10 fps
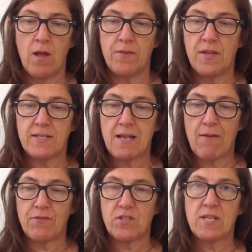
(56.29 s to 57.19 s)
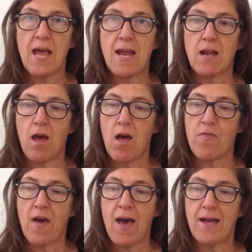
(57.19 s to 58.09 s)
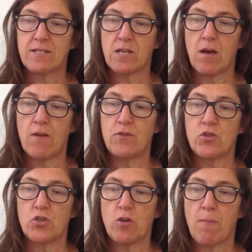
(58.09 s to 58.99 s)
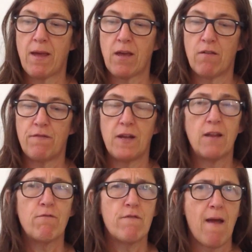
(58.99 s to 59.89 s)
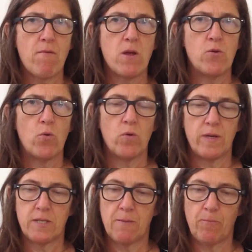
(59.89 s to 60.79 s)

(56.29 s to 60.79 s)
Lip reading: This left the tailor, the hatter, and the shoemaker feeling very annoyed.